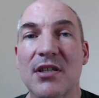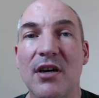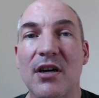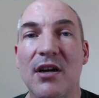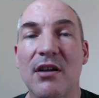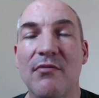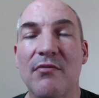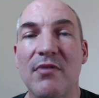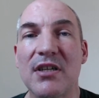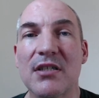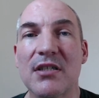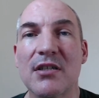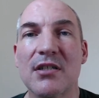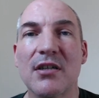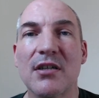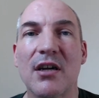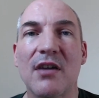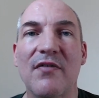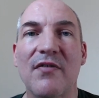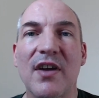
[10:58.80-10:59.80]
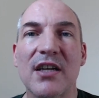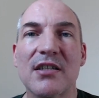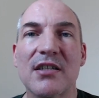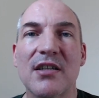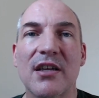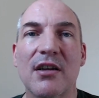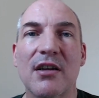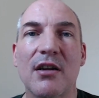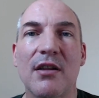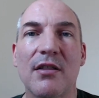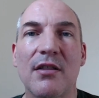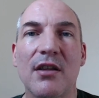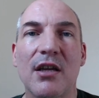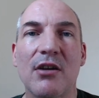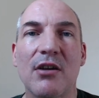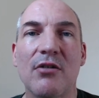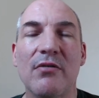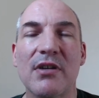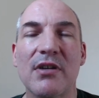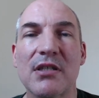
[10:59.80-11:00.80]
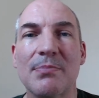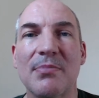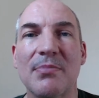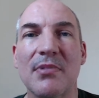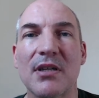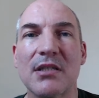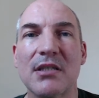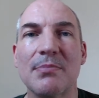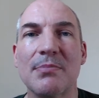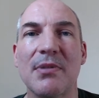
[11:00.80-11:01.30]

recent side effects and that kind of thing, or explain